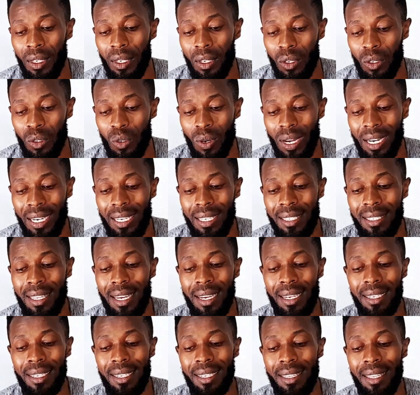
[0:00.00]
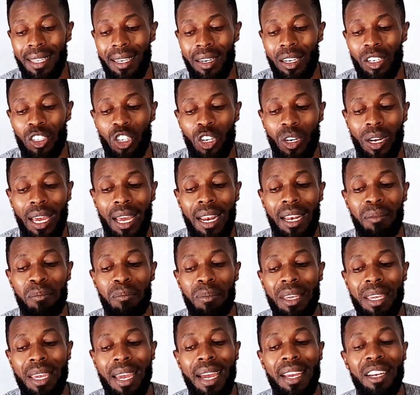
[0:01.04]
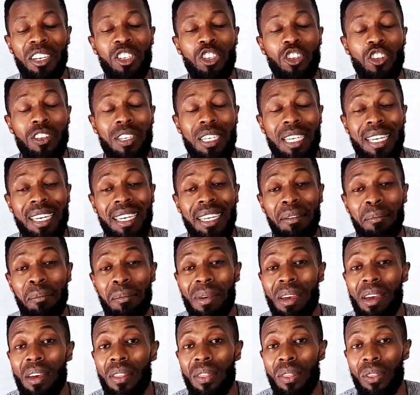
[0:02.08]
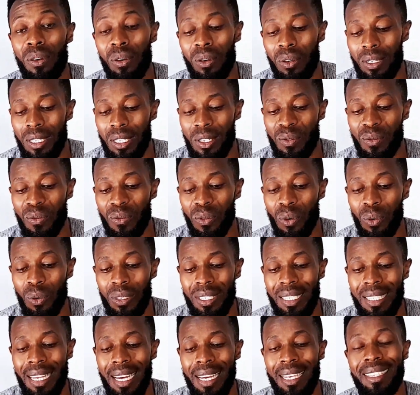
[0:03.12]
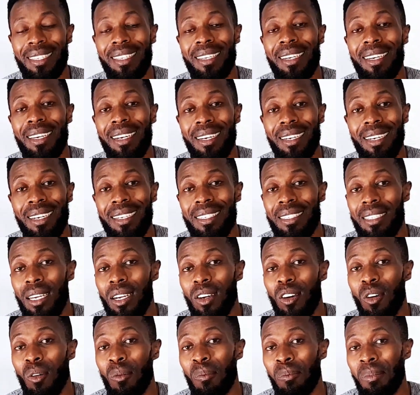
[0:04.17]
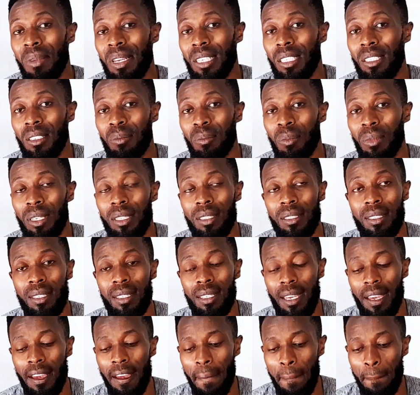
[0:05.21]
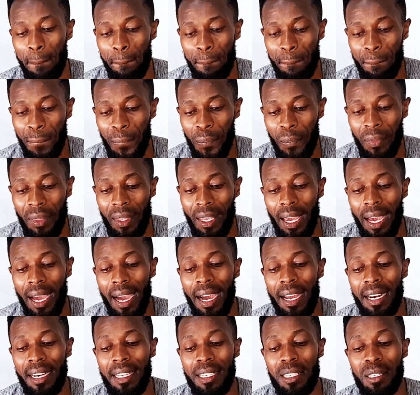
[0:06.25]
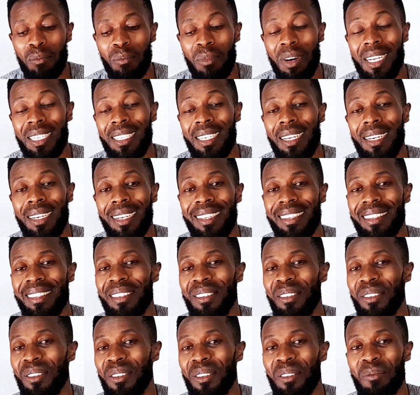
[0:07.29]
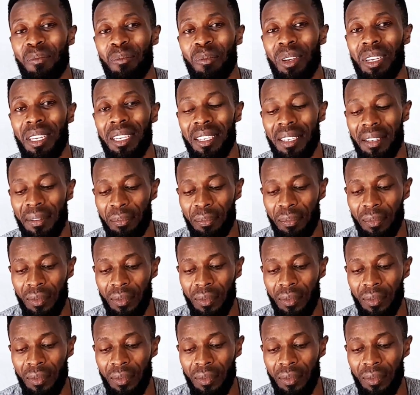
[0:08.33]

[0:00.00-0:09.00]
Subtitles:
So understanding the rationale behind training methods fosters greater commitment, yeah? And smarter decision making.